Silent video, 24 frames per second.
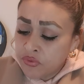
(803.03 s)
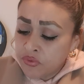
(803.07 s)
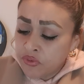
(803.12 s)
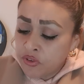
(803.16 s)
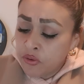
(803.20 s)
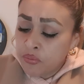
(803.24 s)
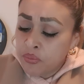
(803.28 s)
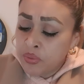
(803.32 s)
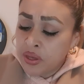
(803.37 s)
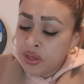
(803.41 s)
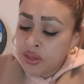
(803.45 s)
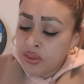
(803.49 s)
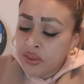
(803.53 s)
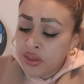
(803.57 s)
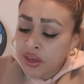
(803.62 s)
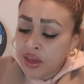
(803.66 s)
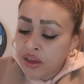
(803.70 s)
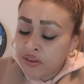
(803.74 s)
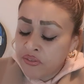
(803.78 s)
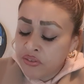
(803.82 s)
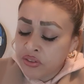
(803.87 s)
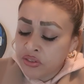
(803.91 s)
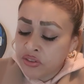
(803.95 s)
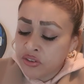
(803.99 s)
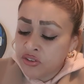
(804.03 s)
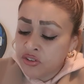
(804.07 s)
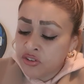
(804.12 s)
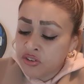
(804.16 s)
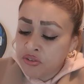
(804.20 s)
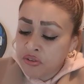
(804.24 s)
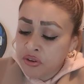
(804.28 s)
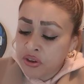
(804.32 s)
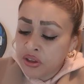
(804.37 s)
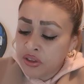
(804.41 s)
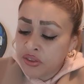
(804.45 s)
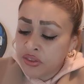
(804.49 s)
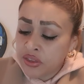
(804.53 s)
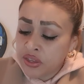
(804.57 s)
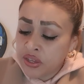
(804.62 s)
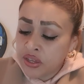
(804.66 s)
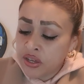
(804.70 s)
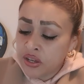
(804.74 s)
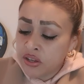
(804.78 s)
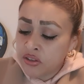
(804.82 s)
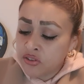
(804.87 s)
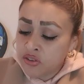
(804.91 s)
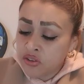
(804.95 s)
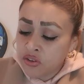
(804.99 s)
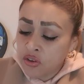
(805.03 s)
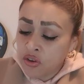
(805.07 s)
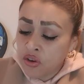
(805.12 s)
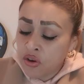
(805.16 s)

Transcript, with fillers: For me, they're having the strength here to